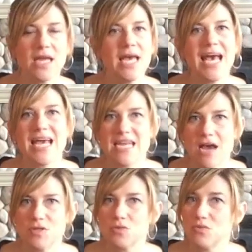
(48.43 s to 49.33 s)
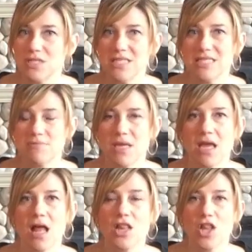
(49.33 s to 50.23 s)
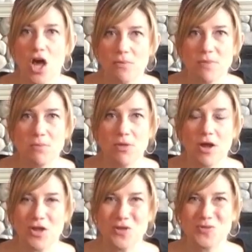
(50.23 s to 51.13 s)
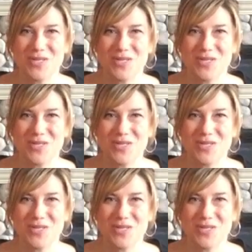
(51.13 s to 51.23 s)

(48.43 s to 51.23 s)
and now it's really something a lot of people are using.